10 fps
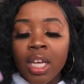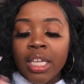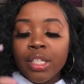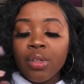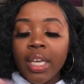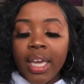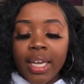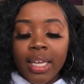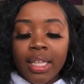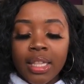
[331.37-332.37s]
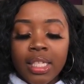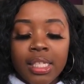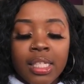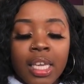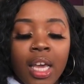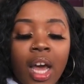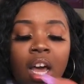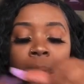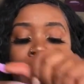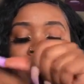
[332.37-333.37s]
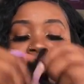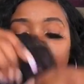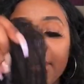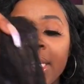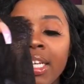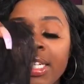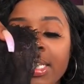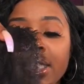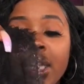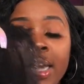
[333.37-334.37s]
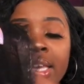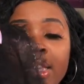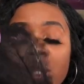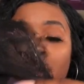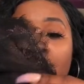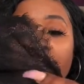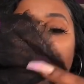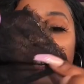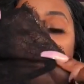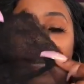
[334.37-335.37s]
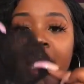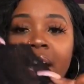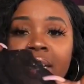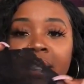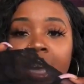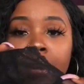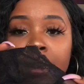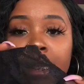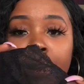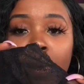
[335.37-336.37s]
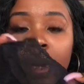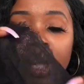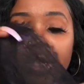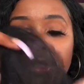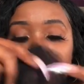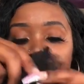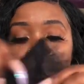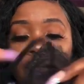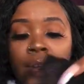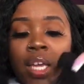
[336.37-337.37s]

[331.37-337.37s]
So you can get this. I like it because, again, it's wireless, but it has that support underneath,